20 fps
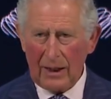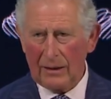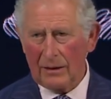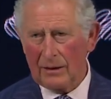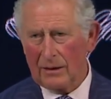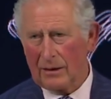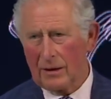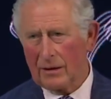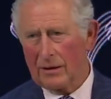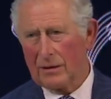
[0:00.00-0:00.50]

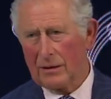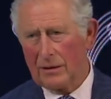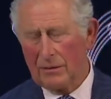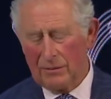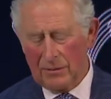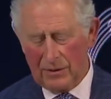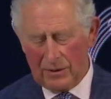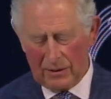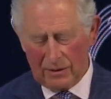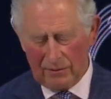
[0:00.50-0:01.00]
and
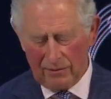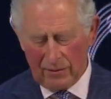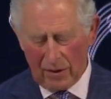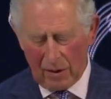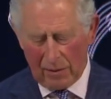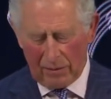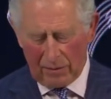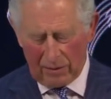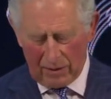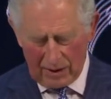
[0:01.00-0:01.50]
systems
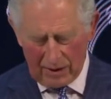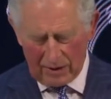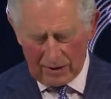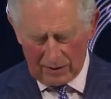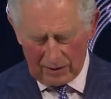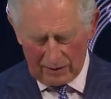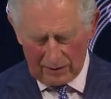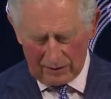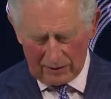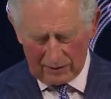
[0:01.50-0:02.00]

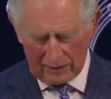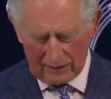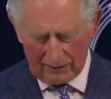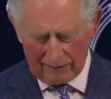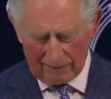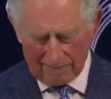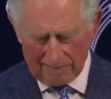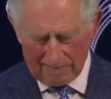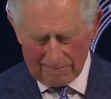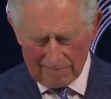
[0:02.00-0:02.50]
operations.
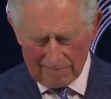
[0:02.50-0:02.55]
